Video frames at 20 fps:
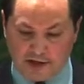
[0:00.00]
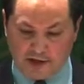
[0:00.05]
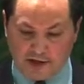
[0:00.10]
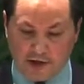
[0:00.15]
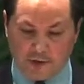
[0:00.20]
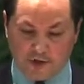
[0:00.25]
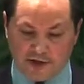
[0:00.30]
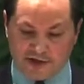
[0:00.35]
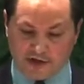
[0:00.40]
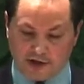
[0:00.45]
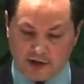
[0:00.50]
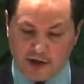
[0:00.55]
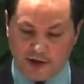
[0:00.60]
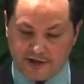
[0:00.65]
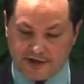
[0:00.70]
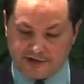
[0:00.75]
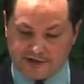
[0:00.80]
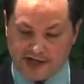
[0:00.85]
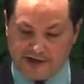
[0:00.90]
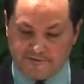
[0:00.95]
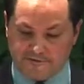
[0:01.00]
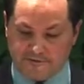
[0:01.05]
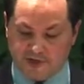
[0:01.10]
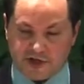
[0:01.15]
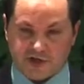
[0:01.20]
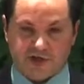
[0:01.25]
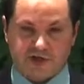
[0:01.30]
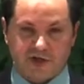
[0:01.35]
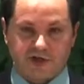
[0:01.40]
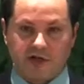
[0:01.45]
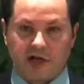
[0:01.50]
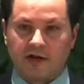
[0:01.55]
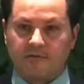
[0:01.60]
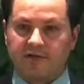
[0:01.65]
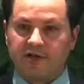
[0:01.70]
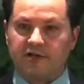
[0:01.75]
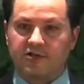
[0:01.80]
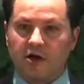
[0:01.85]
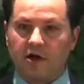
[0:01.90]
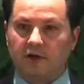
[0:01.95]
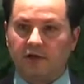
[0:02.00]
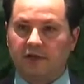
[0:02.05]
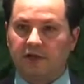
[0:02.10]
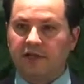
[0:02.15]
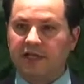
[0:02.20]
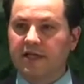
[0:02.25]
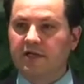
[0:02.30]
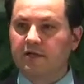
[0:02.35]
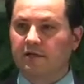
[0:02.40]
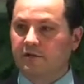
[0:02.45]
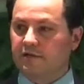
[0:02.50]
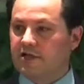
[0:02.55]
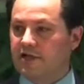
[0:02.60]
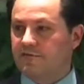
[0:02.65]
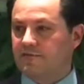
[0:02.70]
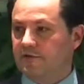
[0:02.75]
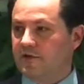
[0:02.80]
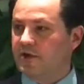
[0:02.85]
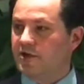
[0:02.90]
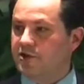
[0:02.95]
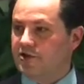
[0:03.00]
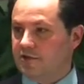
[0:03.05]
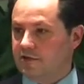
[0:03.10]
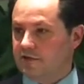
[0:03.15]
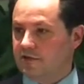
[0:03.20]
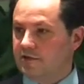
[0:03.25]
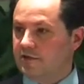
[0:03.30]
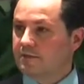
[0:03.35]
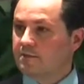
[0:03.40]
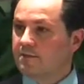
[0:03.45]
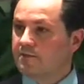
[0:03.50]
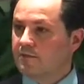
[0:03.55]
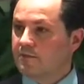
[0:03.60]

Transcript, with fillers: Notice in all these definitions, none of these are legal definitions.